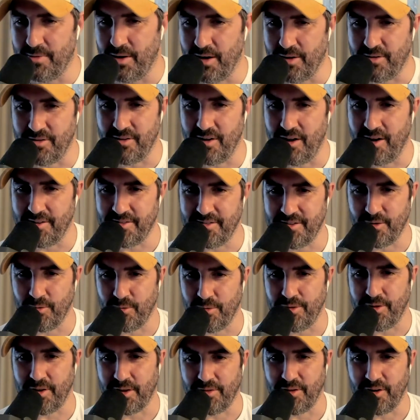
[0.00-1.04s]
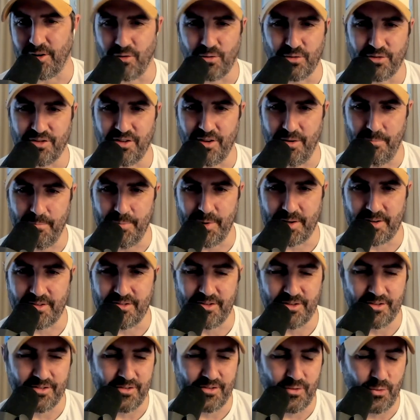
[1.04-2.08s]
I still think the long-term
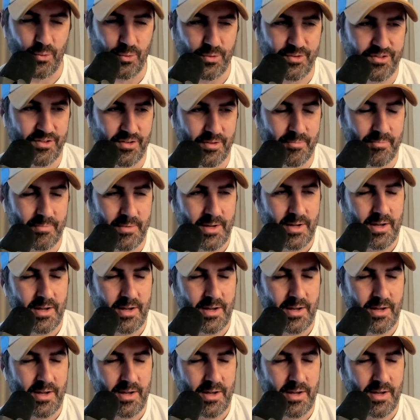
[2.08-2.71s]
picture's awesome.